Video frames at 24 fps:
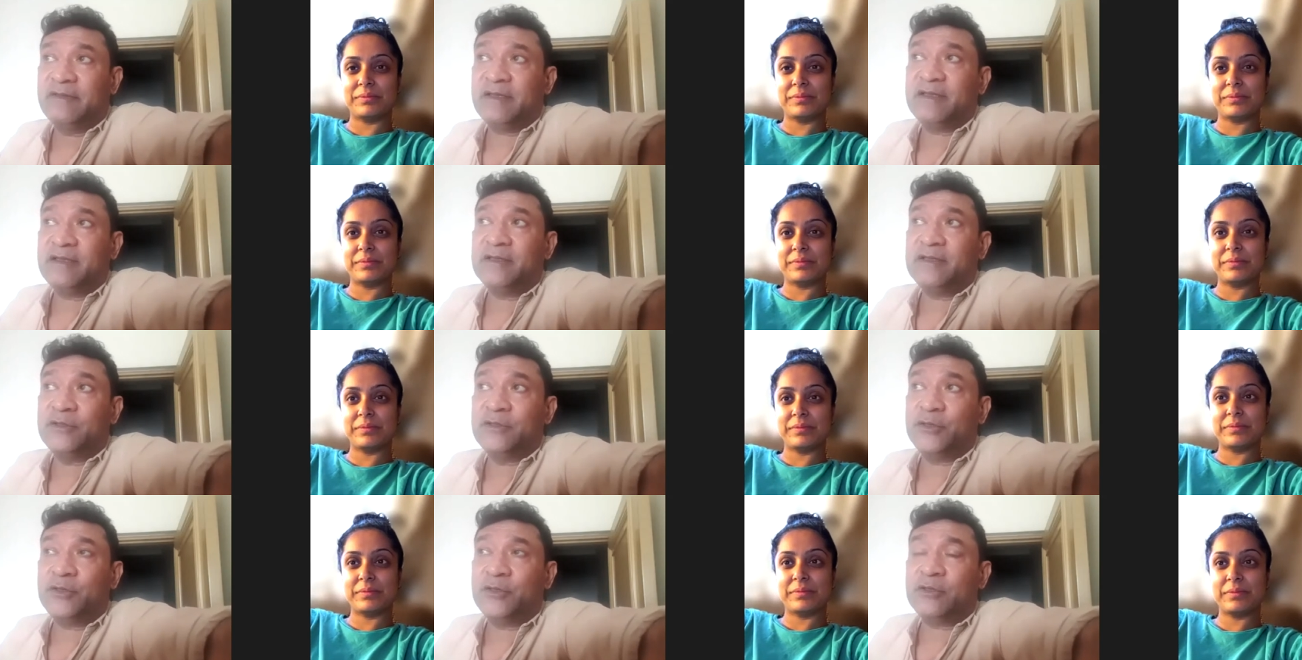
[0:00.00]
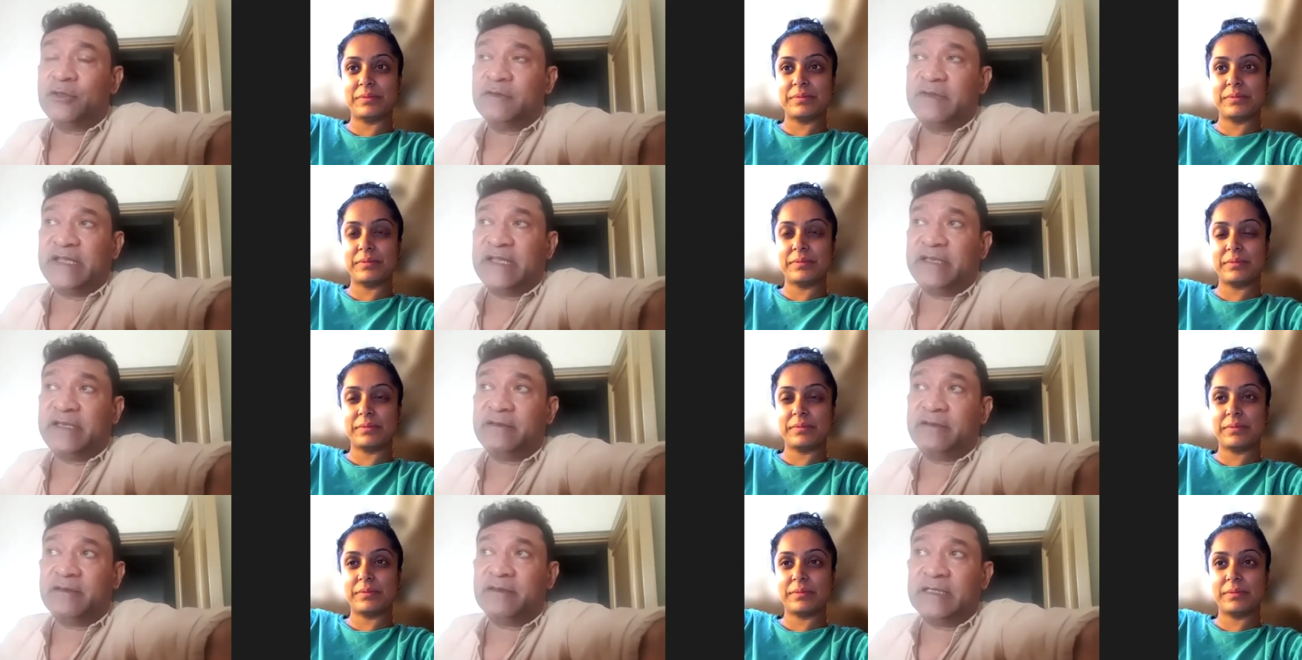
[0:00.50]
Speaker 1: you know,
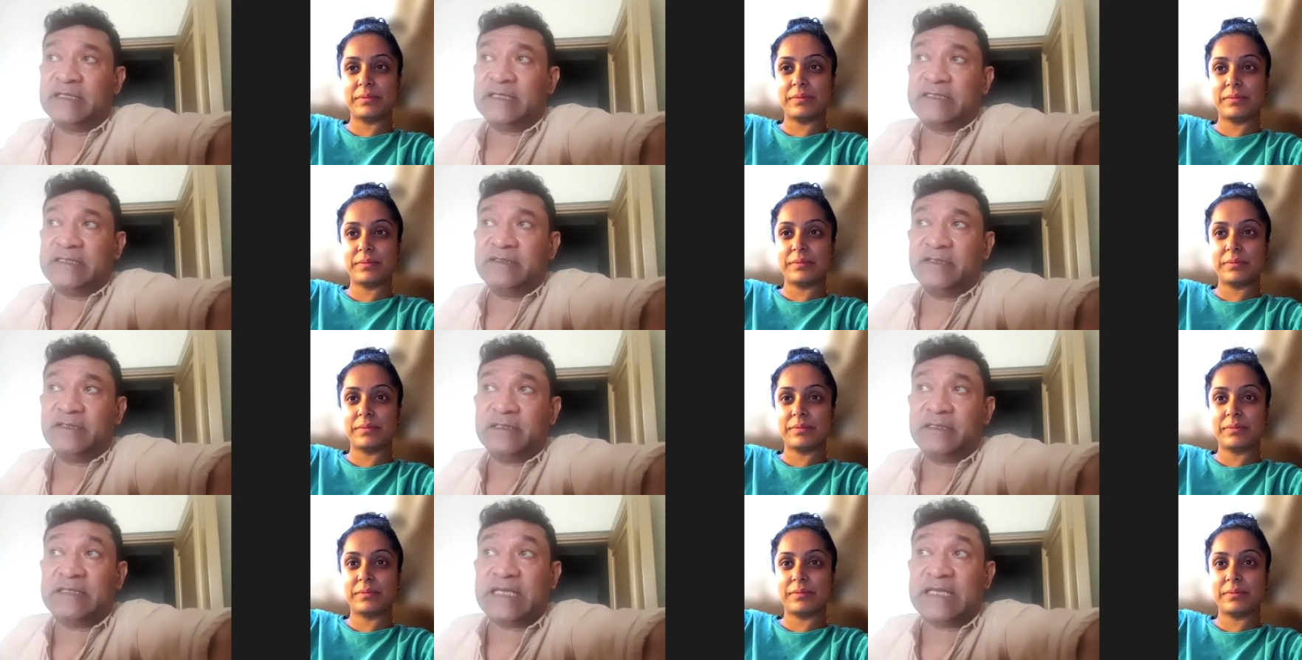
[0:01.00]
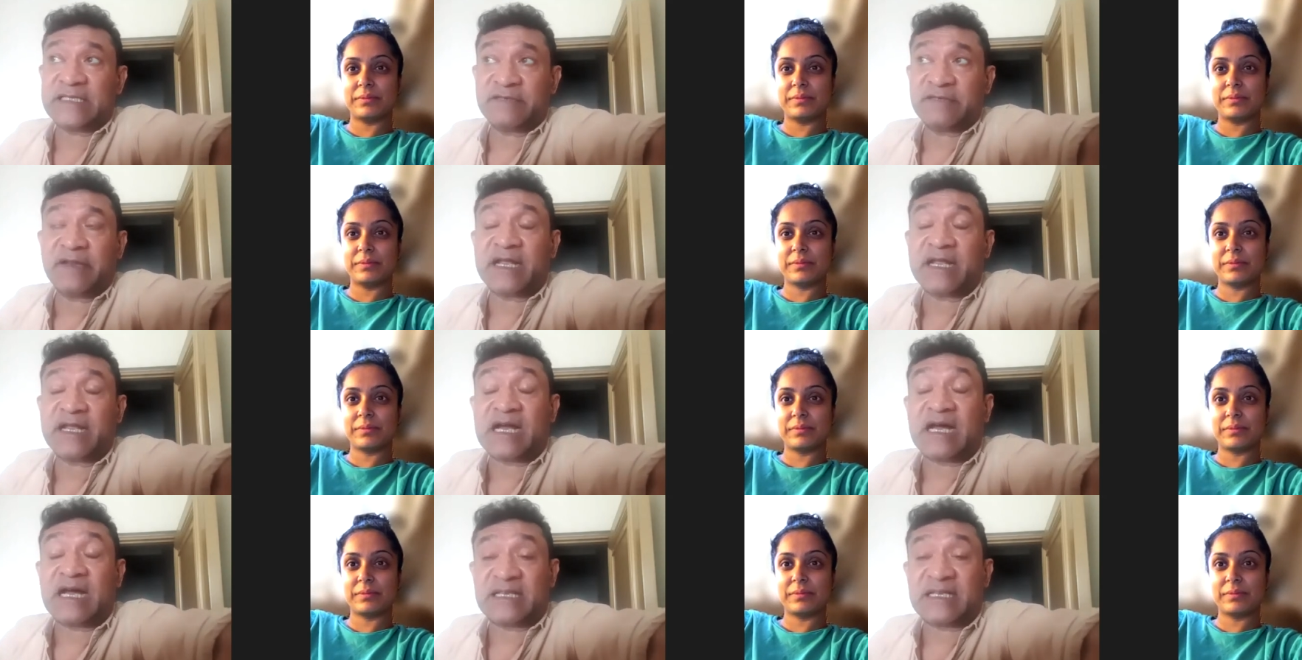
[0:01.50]
then uh, uh, that's why
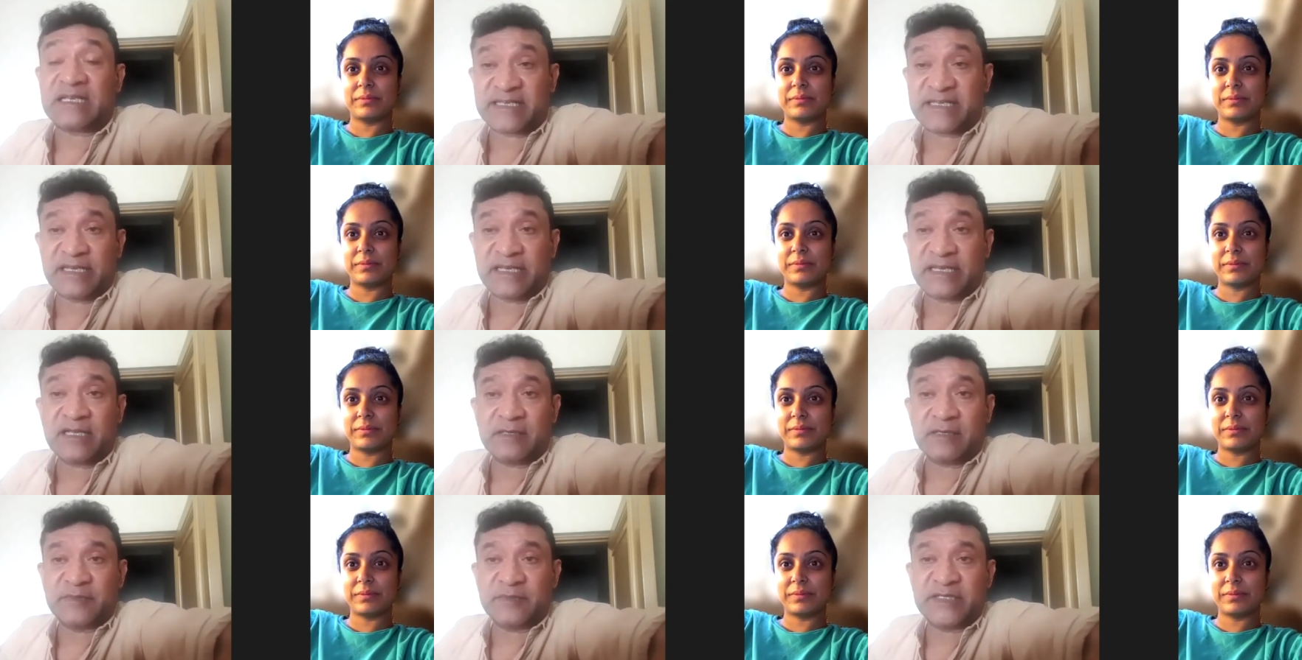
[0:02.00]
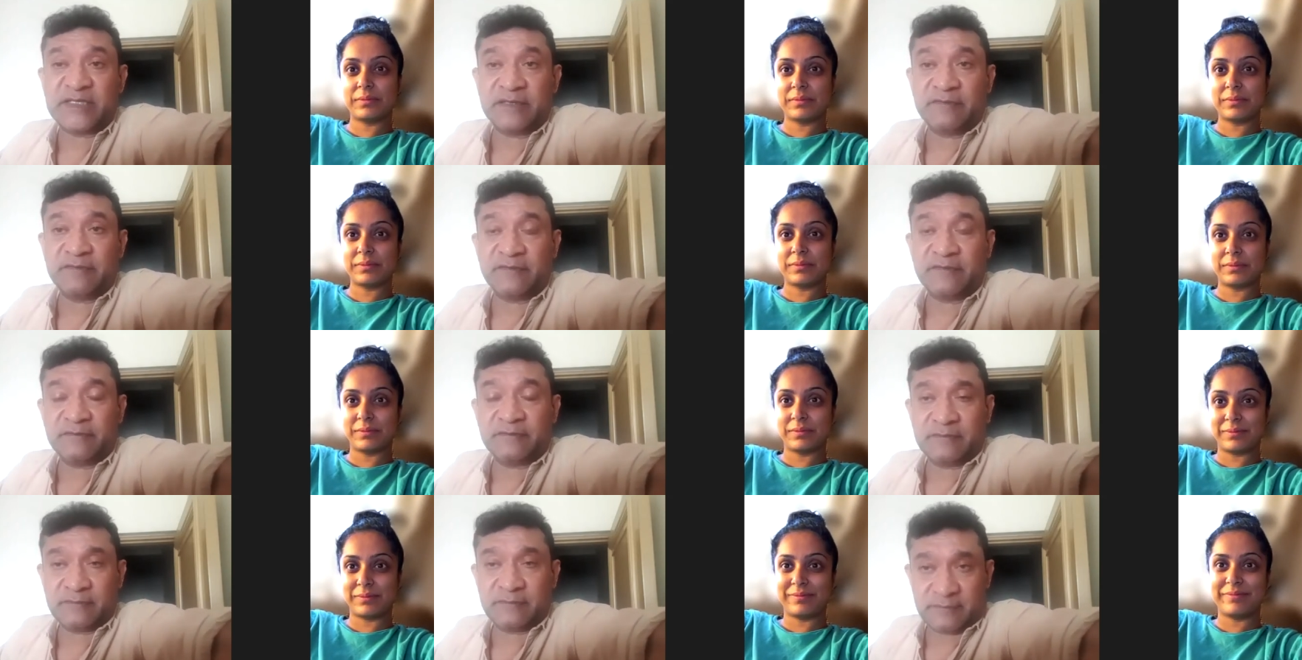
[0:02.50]
casting comes in
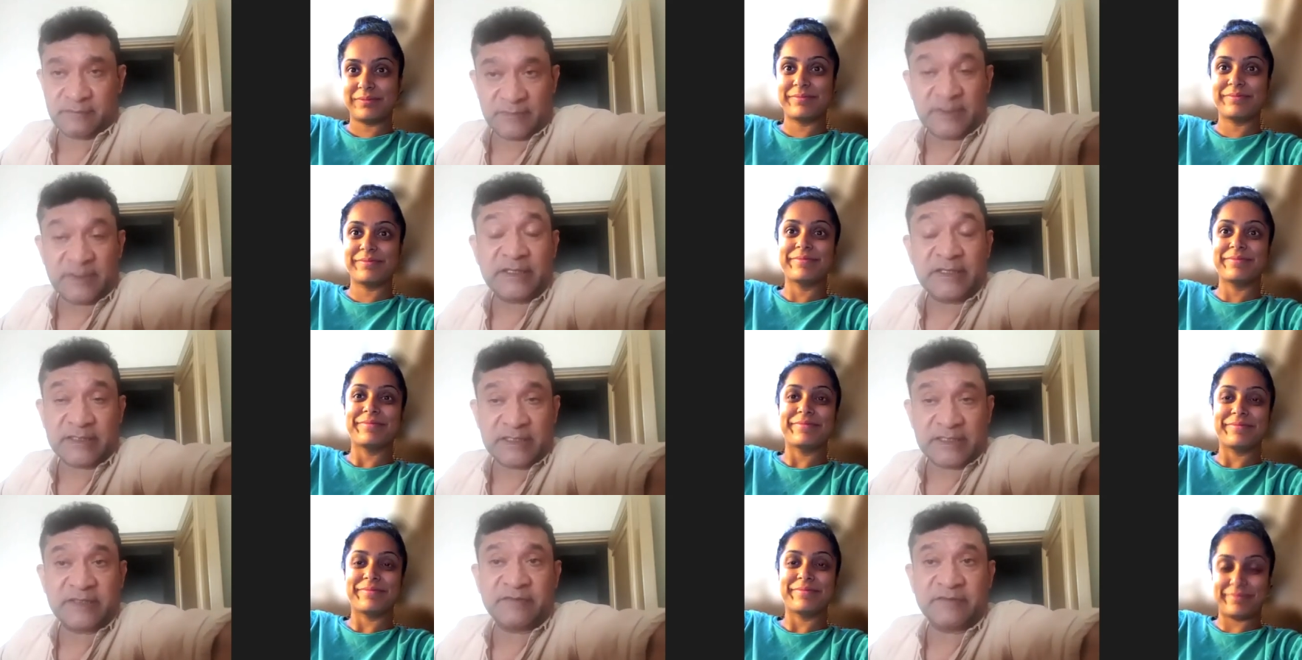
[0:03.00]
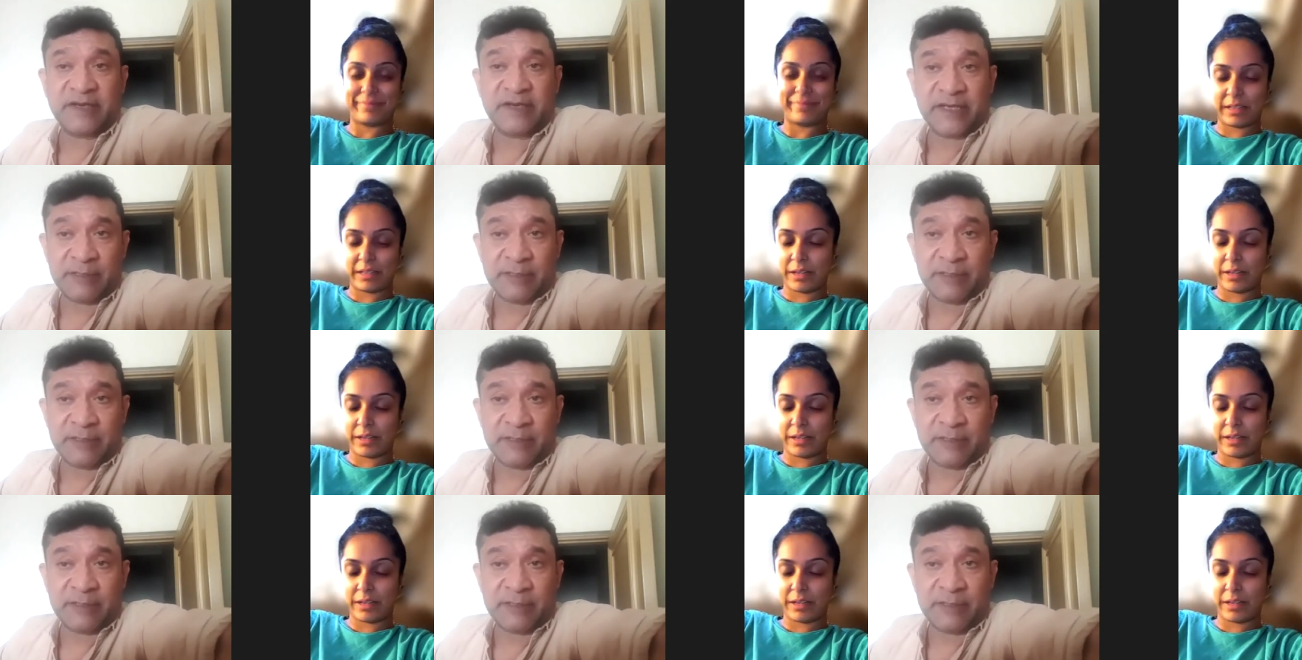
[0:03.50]
is very